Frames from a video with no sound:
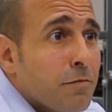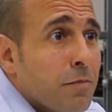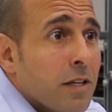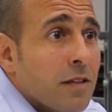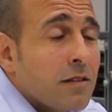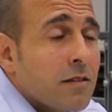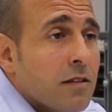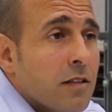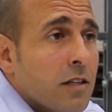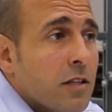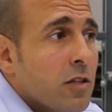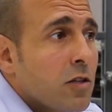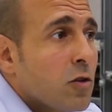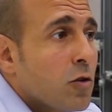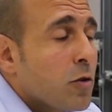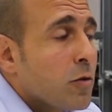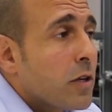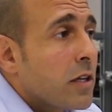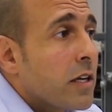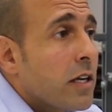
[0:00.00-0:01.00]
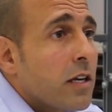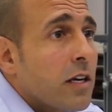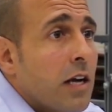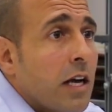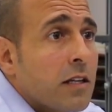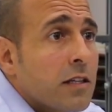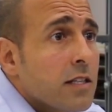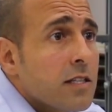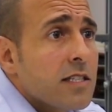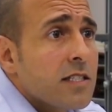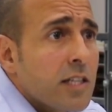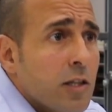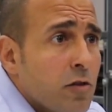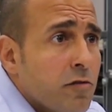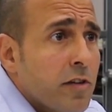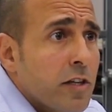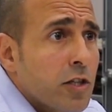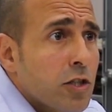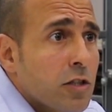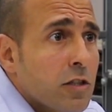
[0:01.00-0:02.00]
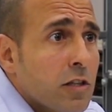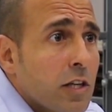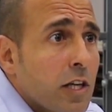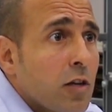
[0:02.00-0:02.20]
but and this is innovation.